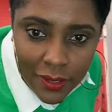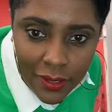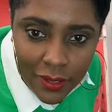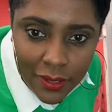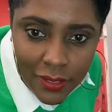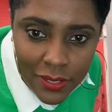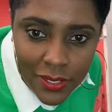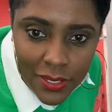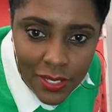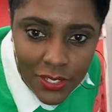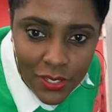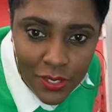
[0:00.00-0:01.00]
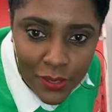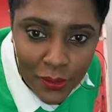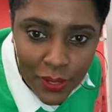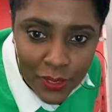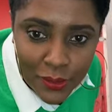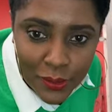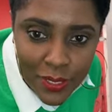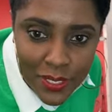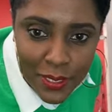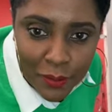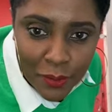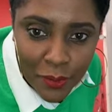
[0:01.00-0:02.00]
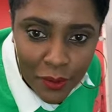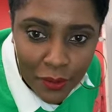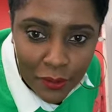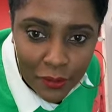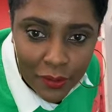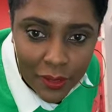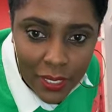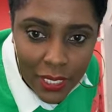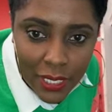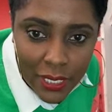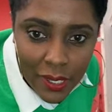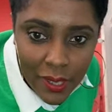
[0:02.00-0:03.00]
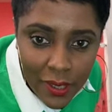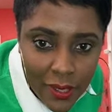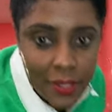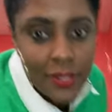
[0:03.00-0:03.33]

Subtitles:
she said she's going to do it tomorrow. Yes.